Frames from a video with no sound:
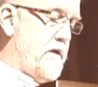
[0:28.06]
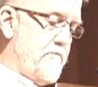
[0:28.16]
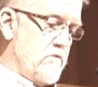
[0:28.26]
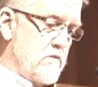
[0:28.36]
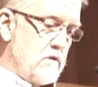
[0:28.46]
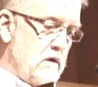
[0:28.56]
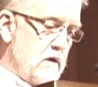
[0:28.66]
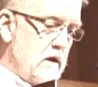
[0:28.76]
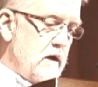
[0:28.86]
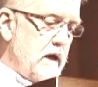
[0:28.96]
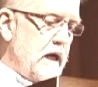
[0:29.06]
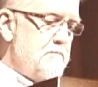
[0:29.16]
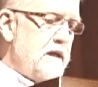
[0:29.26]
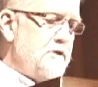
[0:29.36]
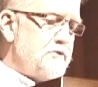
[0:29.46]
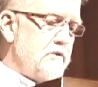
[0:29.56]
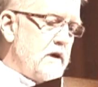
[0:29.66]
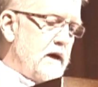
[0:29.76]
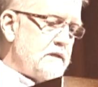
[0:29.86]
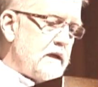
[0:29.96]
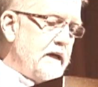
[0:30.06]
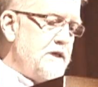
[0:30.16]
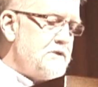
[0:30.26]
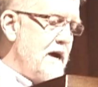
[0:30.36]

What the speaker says: however, he ministered to us